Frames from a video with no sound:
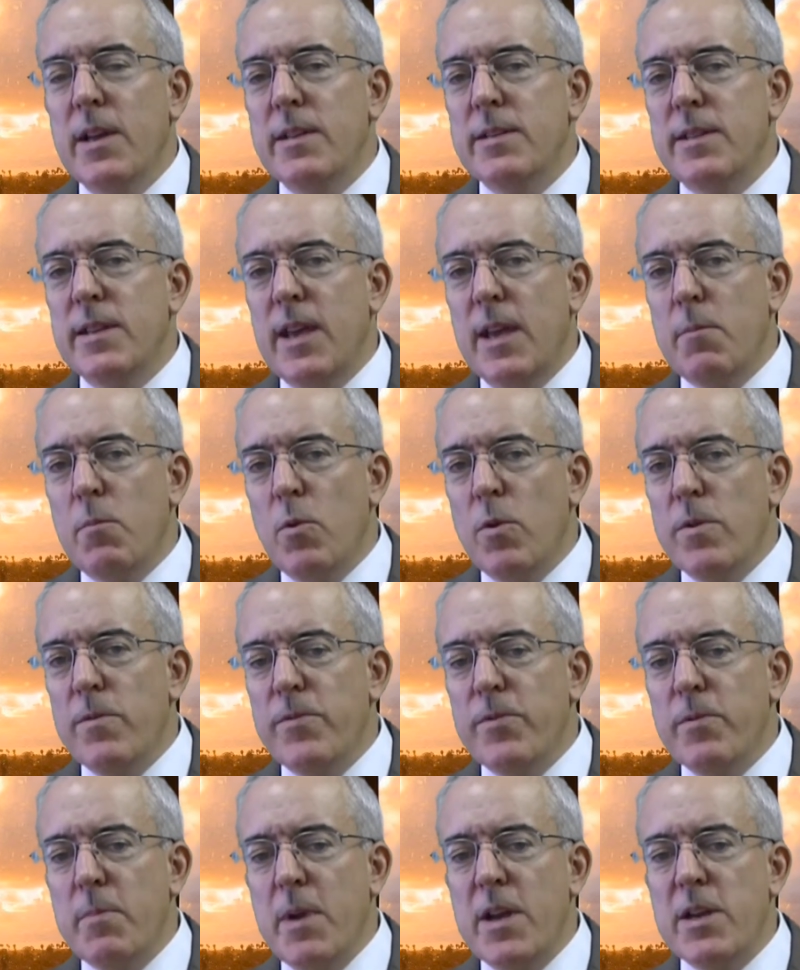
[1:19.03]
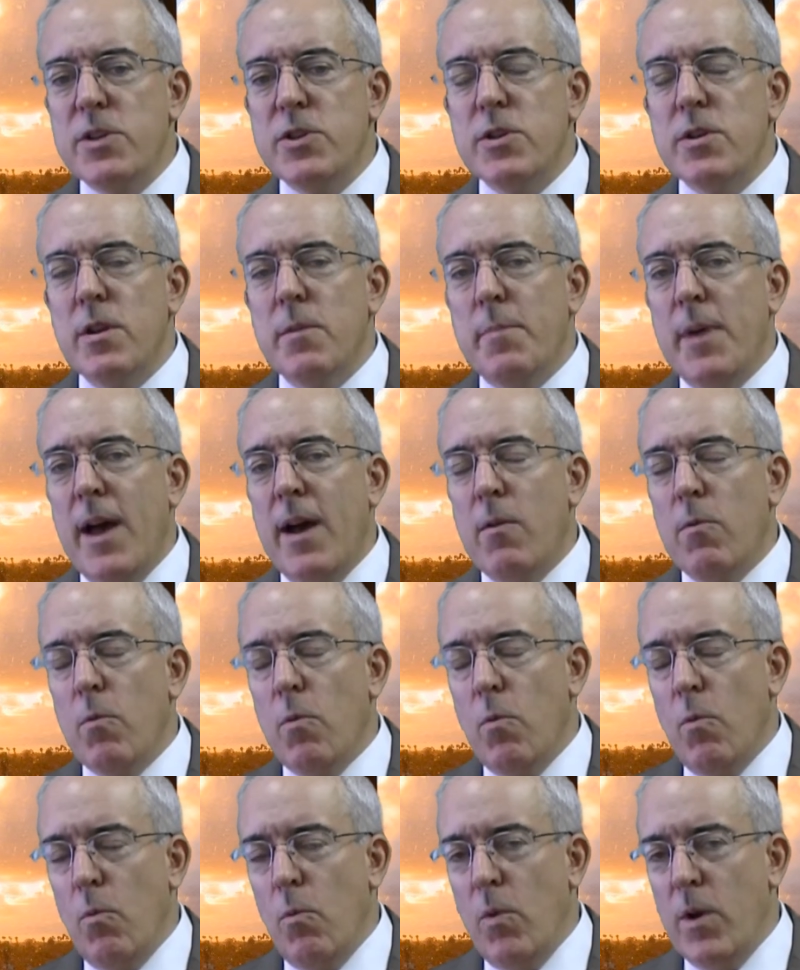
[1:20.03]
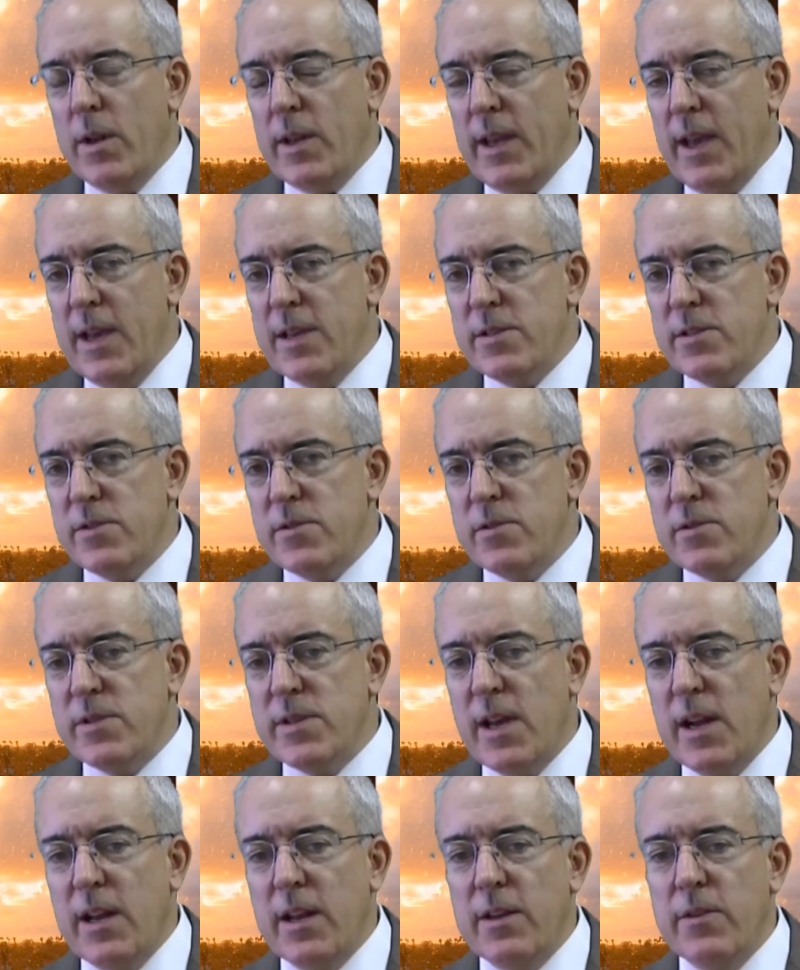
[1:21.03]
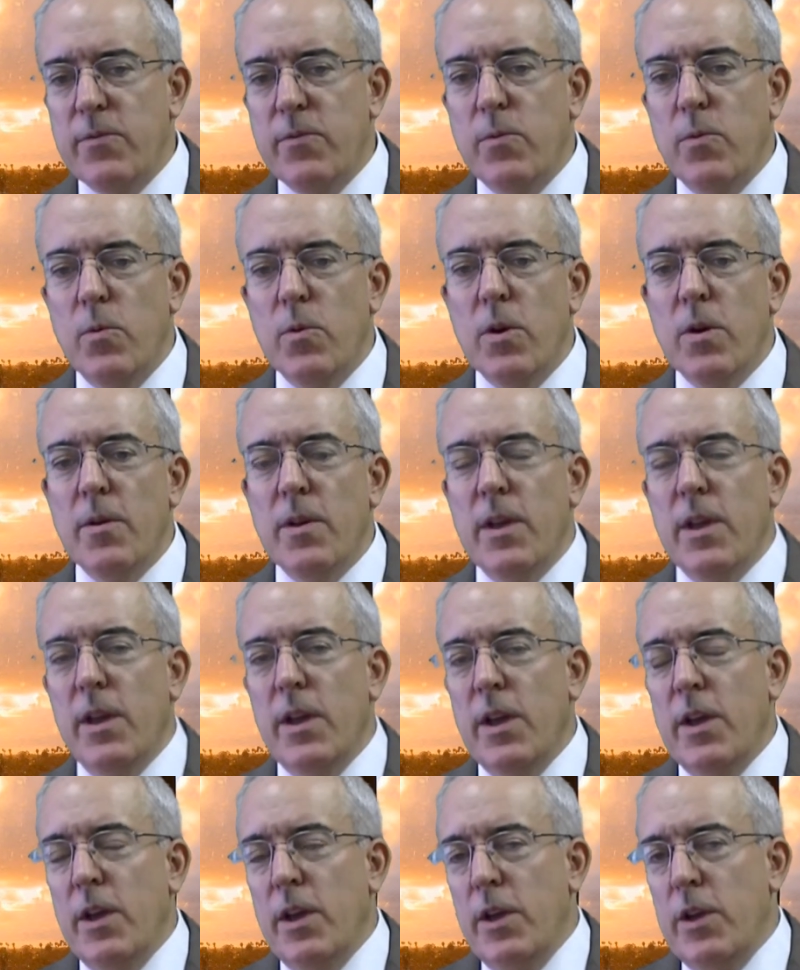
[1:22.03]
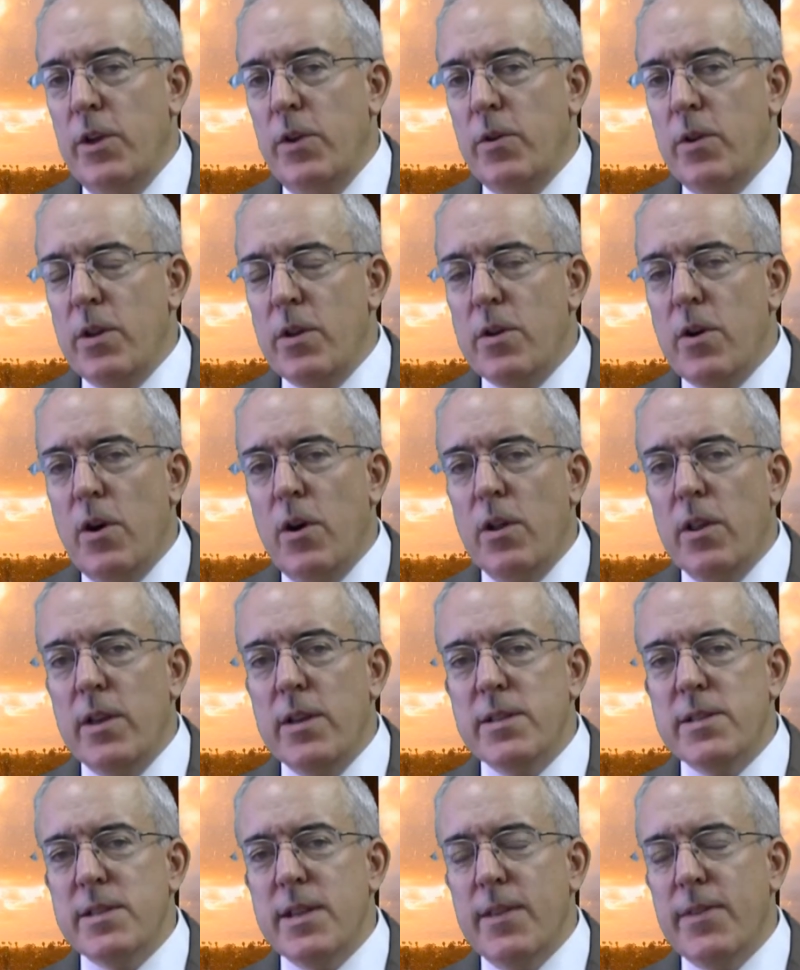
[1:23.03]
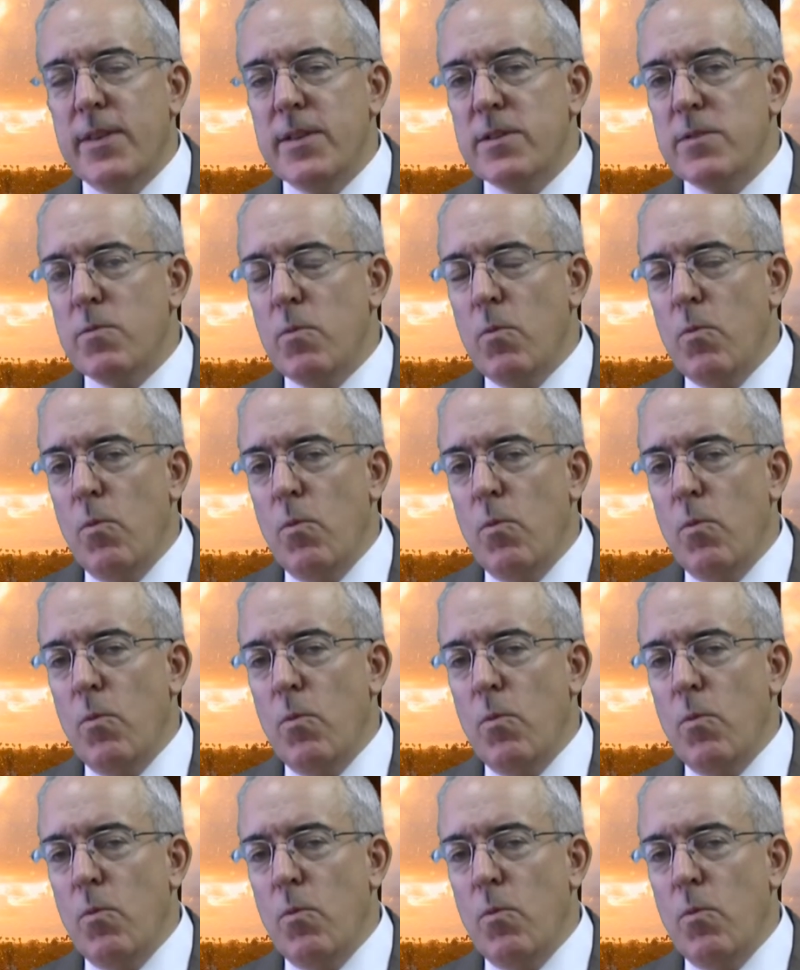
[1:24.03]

to get more information about what cases are settling for. You can call us at this